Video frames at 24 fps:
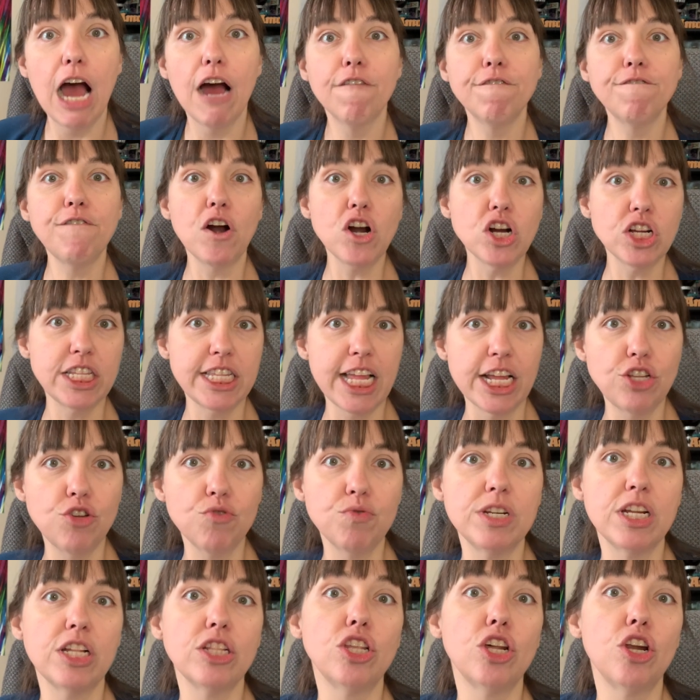First, they're
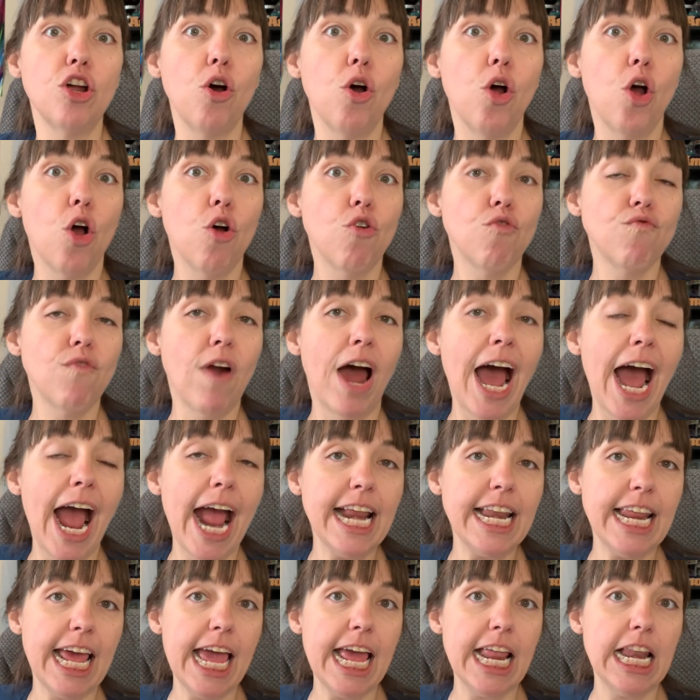doing a little
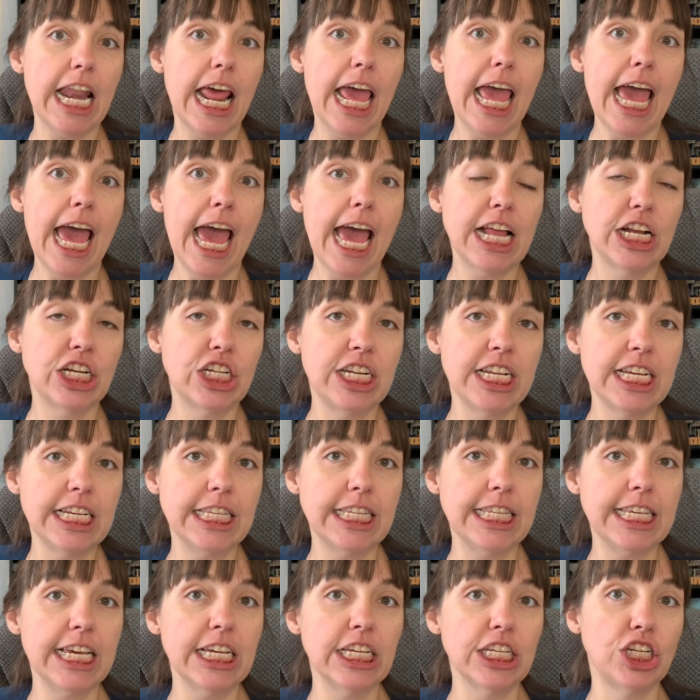ride, and and she
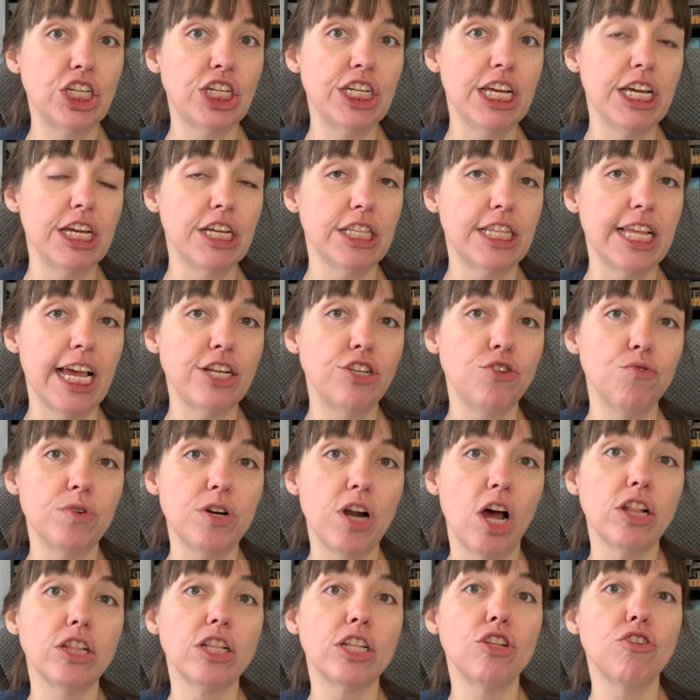sees, she they're doing
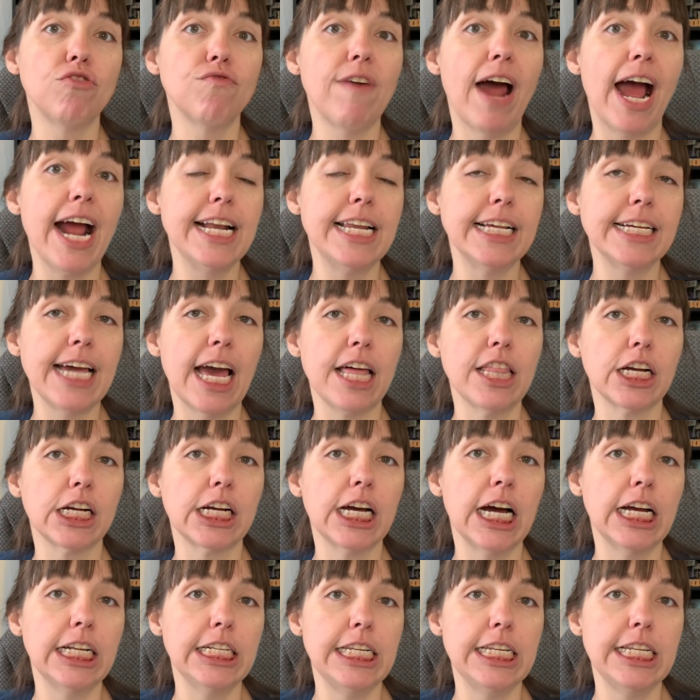a little ride together,
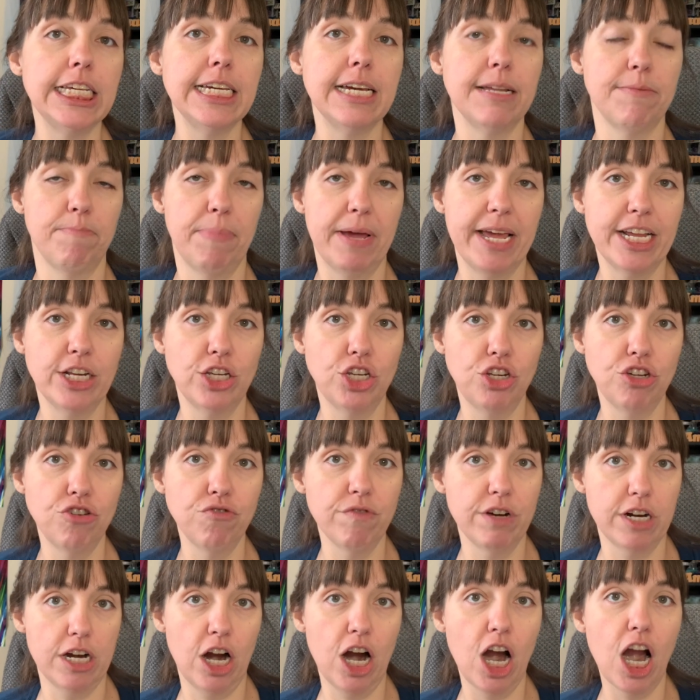Kunti and
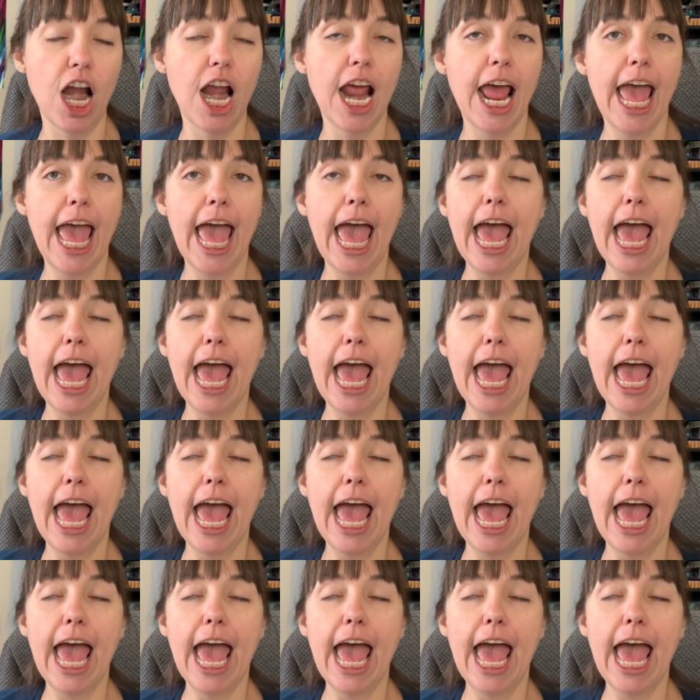Pandu and her,